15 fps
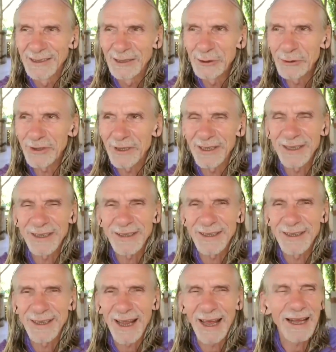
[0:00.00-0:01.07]
Usually
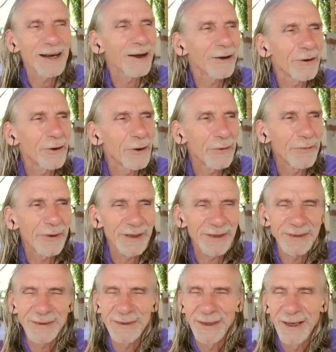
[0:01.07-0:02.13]
there are
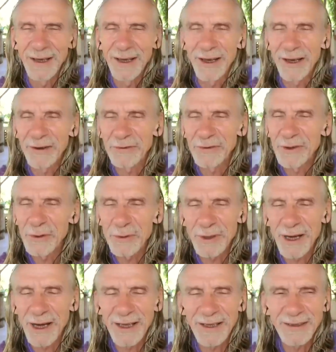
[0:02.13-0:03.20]
always a few
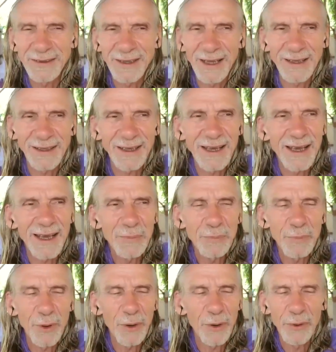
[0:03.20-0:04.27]
things that keep
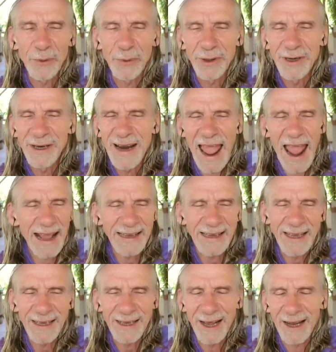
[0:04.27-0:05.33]
on
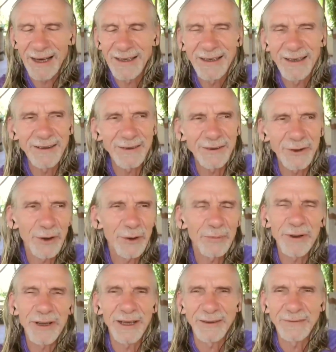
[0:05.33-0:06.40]
nagging and
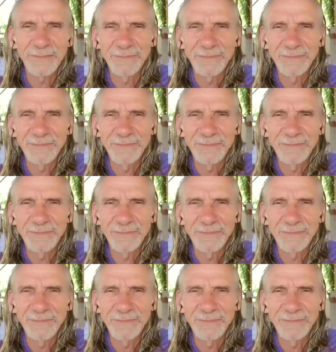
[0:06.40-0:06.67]
disturbing.